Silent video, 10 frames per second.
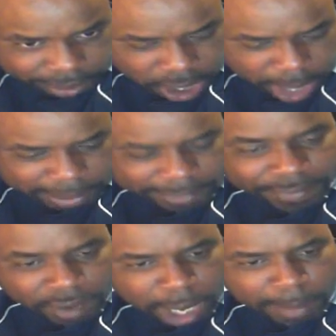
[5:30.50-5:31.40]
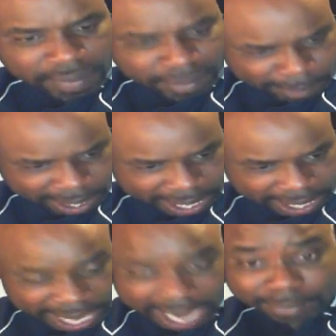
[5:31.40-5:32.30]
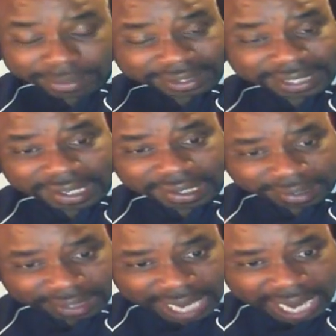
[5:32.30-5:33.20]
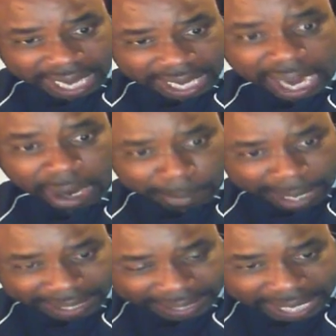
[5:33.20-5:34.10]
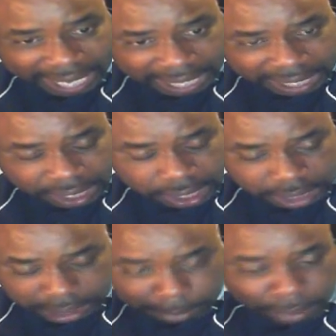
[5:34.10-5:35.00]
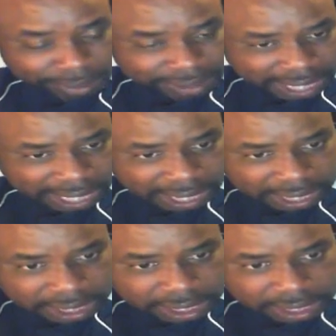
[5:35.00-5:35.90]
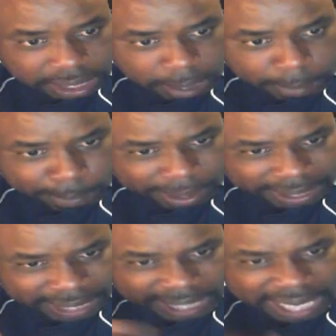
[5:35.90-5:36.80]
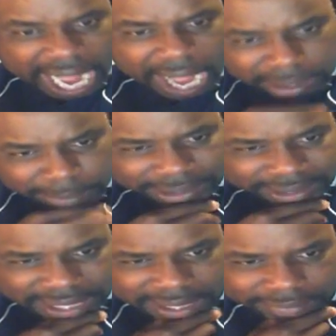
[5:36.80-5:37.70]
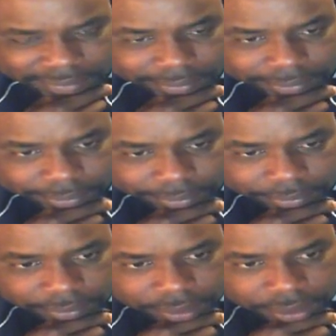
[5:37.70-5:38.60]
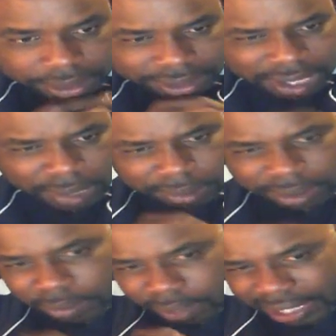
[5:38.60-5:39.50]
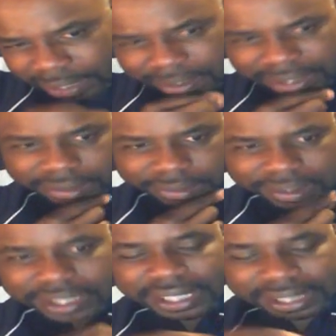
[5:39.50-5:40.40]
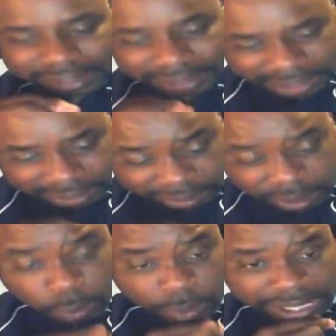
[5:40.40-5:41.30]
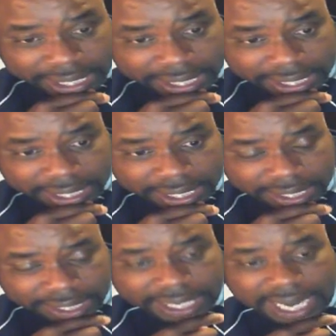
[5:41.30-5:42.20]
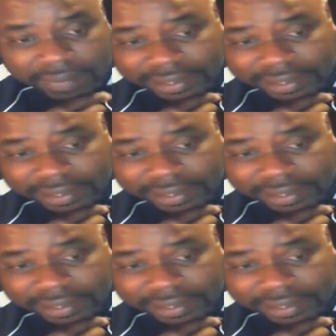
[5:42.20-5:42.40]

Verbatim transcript: come in form of a man, and was still God, Almighty God, the Most High, but allowed himself to go through what he went through just so we can have